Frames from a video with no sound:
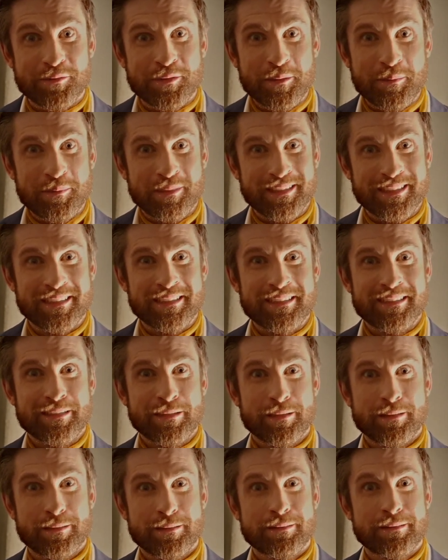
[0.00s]
him.
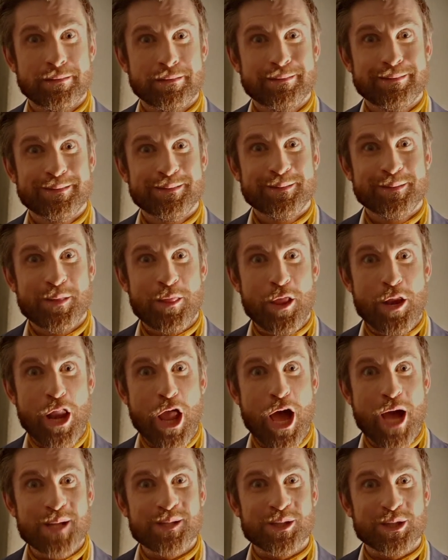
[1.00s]
The
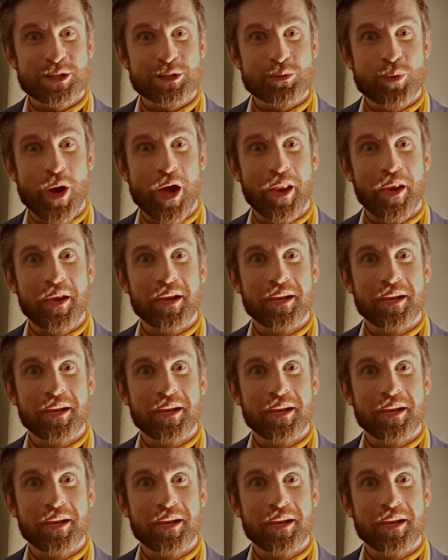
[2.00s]
largest one.